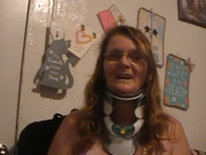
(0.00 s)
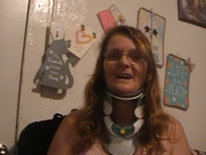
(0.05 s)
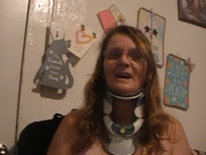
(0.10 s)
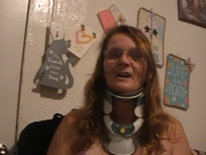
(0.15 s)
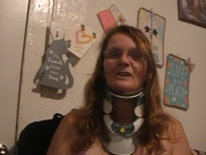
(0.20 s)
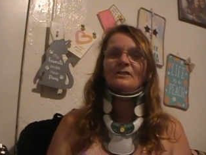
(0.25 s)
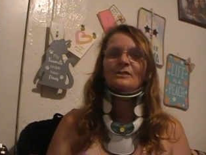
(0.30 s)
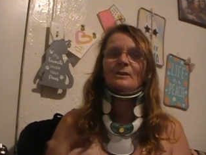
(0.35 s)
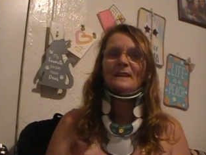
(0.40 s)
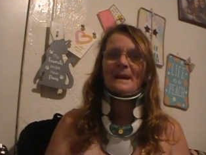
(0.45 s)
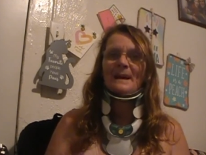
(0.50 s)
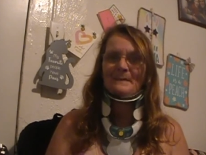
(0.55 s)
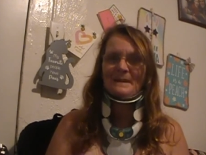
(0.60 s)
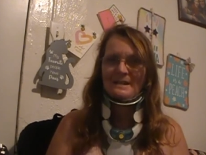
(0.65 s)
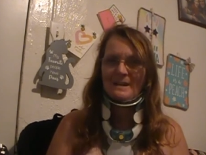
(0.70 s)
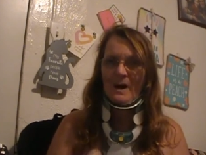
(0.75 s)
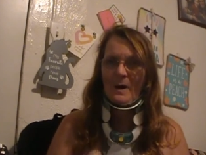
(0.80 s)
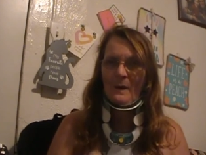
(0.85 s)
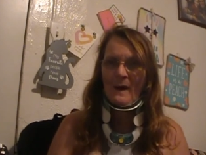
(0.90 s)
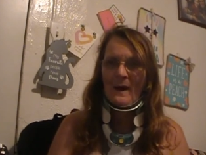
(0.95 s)
So let me
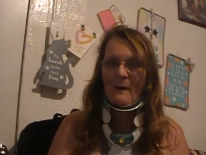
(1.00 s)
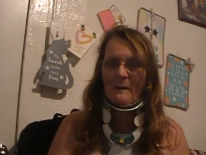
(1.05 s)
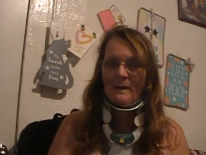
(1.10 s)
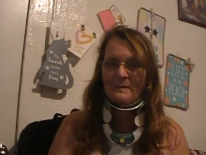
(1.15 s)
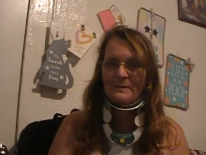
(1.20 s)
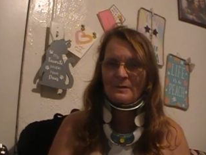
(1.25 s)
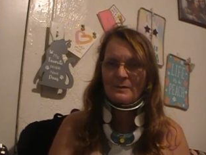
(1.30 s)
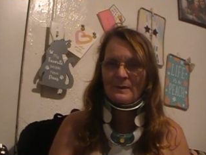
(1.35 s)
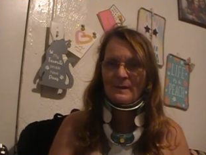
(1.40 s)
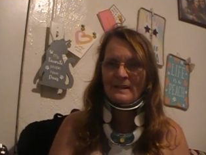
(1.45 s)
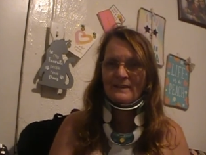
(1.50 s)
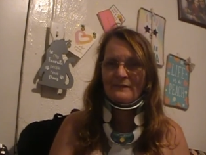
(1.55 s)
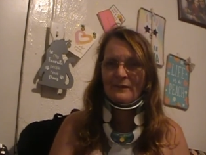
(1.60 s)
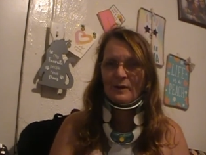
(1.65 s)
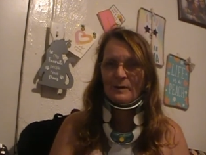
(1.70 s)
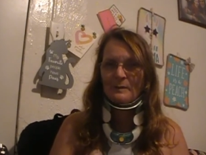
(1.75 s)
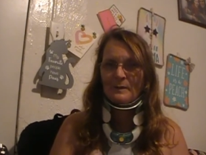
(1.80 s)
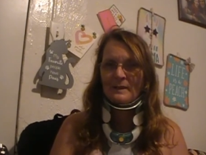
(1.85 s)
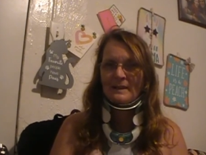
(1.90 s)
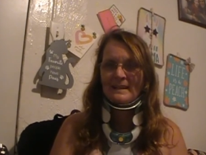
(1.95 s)
know how I'm doing
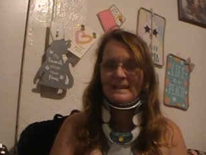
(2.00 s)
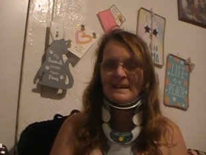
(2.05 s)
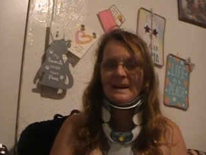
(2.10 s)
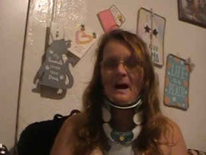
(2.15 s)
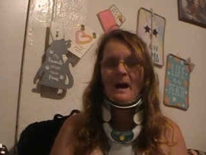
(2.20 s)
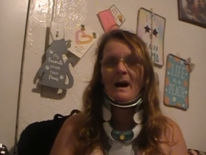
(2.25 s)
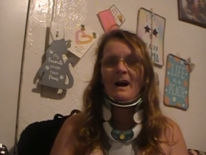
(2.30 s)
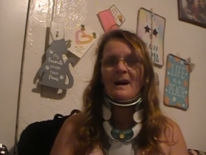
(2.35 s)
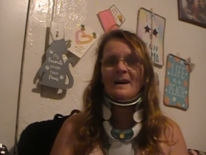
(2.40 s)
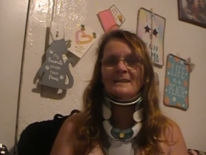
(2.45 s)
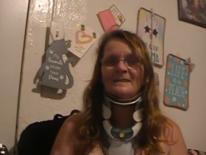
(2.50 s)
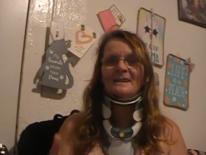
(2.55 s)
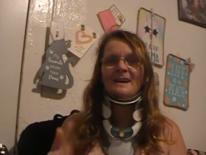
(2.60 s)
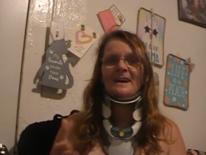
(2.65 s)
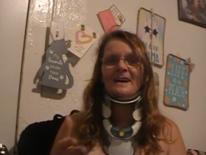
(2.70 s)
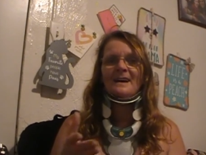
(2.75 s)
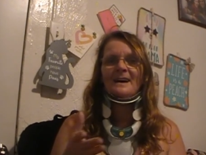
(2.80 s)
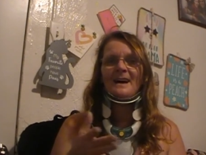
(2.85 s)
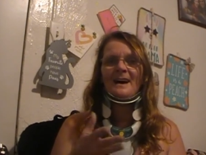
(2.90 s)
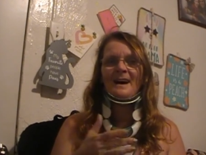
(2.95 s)
verbally on
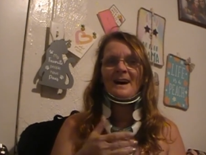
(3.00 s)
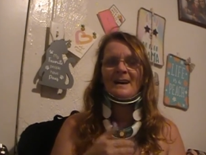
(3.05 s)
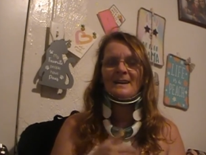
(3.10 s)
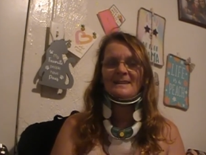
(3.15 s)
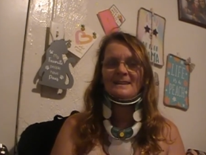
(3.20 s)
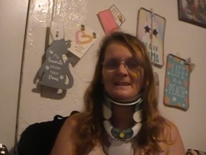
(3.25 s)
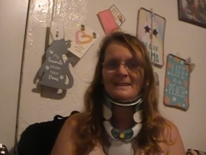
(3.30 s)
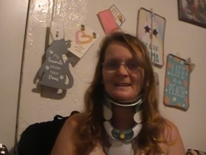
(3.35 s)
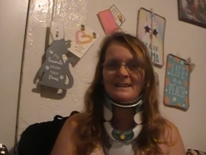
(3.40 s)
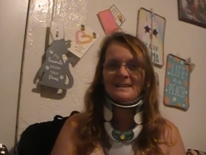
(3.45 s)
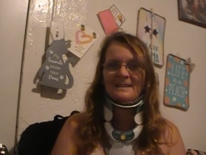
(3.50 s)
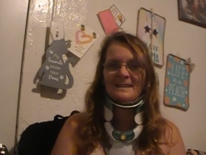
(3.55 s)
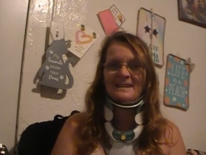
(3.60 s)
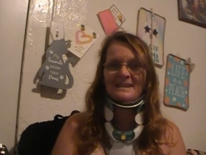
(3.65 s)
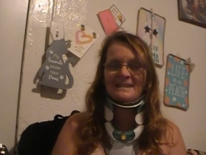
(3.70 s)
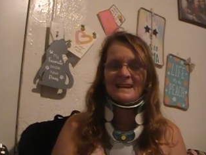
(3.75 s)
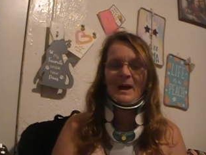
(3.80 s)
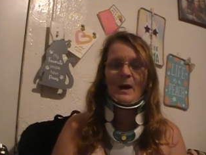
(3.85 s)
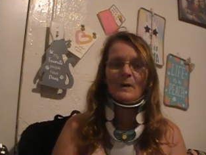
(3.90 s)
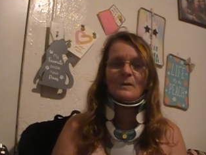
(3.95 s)
getting
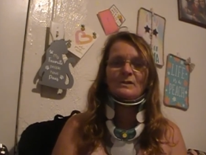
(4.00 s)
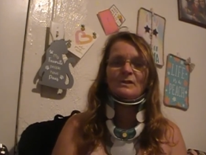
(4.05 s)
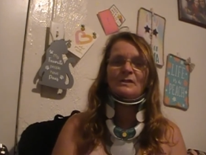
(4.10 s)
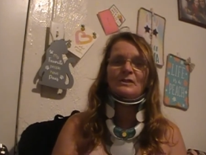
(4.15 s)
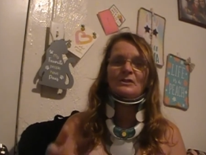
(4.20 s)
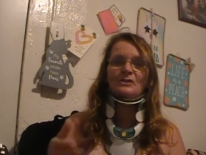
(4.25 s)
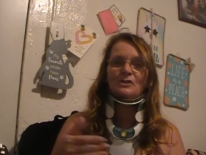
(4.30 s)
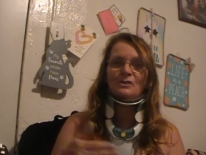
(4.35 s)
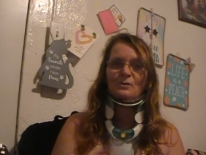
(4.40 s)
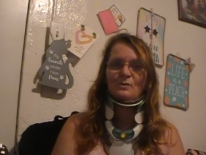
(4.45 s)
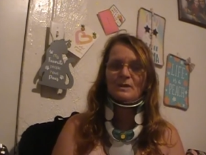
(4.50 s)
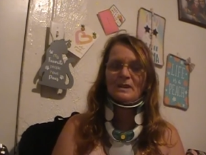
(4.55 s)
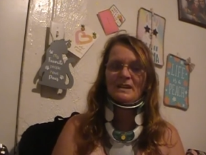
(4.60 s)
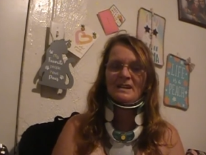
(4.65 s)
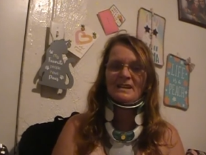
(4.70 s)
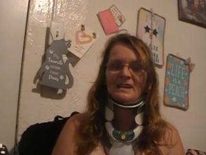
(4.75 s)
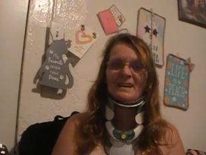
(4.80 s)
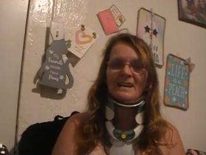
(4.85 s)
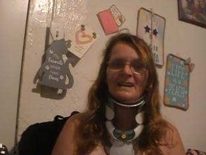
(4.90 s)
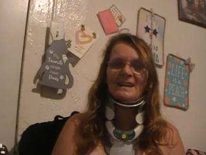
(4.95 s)
these out so that you
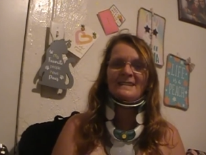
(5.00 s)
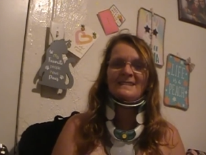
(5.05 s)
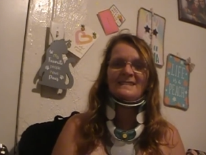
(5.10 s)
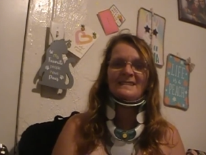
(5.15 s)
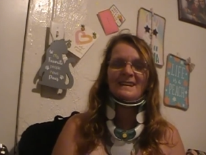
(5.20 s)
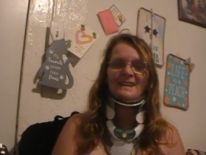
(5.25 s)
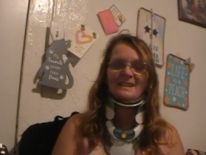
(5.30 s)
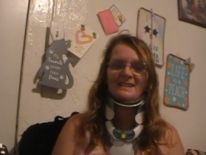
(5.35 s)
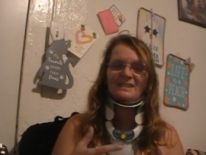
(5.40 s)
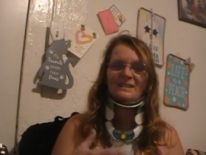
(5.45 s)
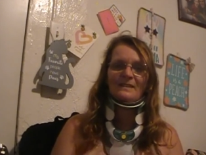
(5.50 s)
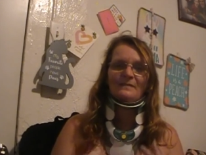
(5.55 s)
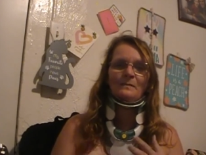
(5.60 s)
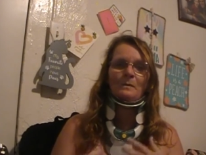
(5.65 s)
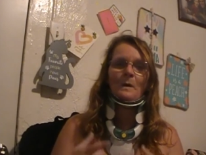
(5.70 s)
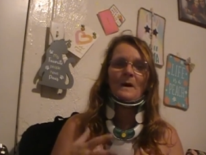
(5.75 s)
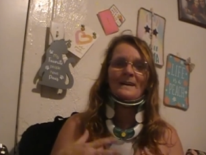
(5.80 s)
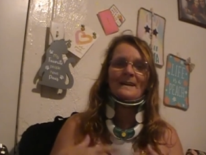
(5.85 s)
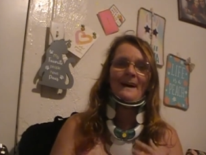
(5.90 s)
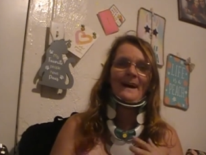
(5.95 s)
can get a sense of
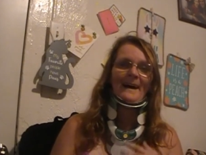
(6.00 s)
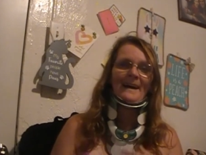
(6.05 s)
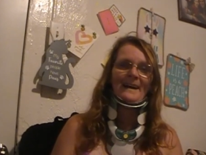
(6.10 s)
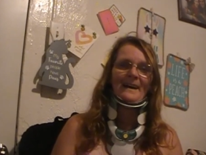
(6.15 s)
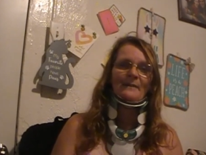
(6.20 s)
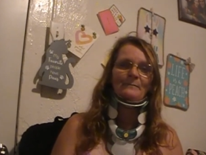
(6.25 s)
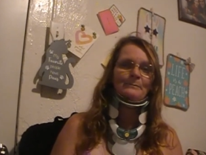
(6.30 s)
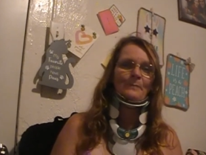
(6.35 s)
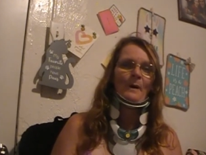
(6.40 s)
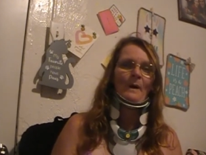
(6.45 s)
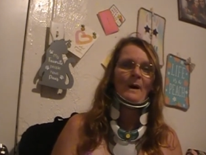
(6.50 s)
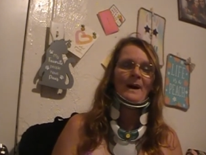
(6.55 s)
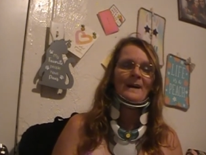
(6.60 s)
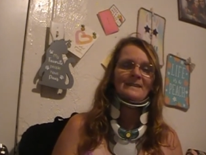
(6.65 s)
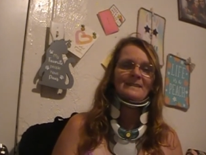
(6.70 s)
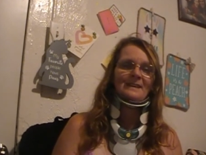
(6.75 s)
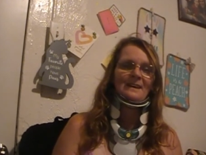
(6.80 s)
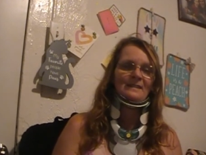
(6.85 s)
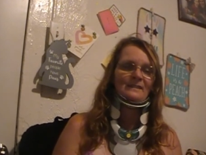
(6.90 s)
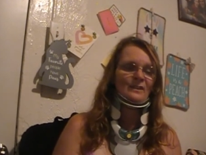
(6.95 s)
what I have
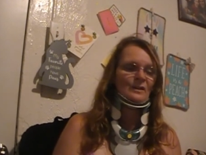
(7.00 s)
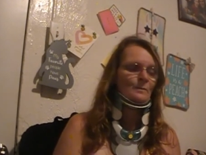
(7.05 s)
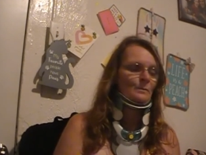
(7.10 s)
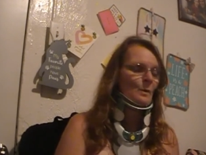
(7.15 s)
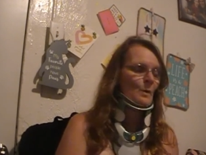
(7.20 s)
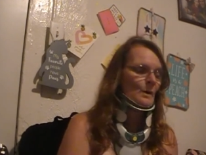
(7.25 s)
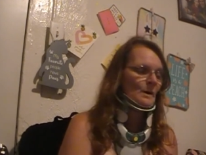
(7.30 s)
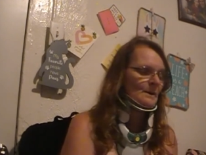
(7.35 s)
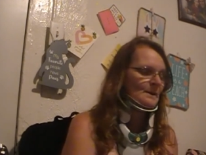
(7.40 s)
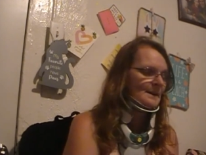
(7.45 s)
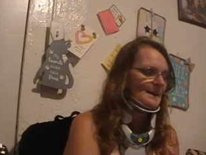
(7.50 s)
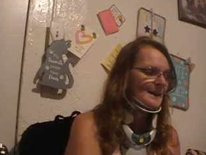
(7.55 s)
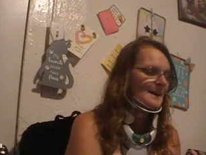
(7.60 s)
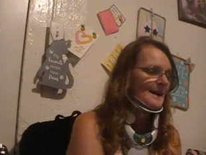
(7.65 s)
bought a little more.